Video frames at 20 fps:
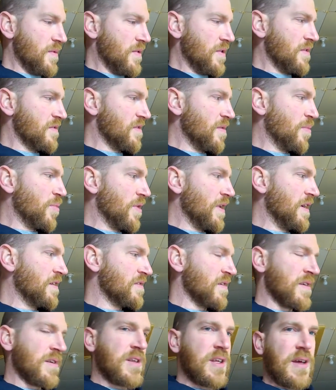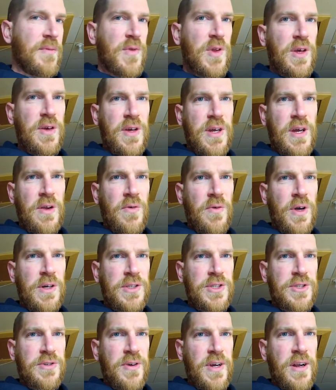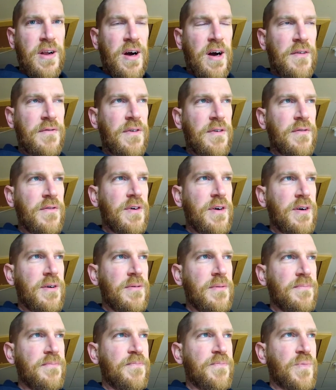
there's a brazing tip that you can run straight off of a